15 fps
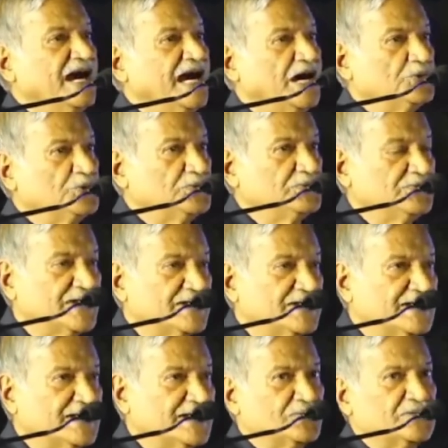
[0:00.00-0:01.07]
How do we
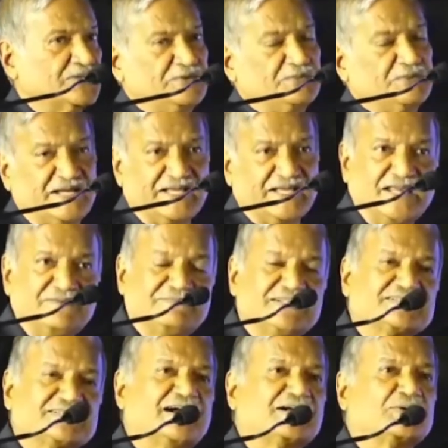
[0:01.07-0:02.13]
work around them? And again, we
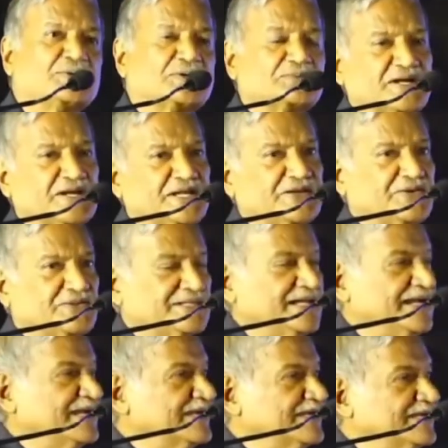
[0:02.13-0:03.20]
started working on
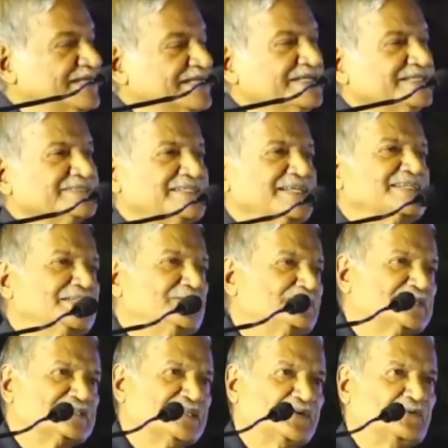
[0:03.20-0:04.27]
that, and sixty
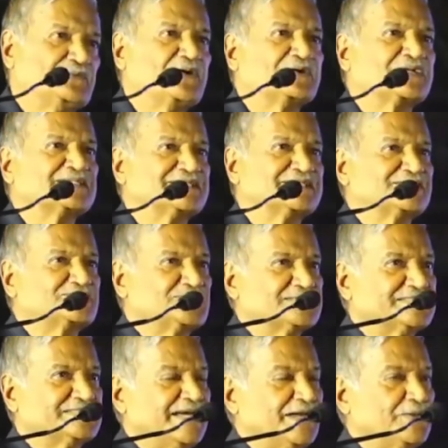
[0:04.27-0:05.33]
percent of watersheds
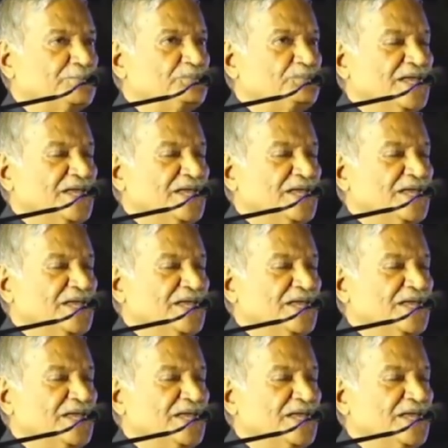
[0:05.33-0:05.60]
was there.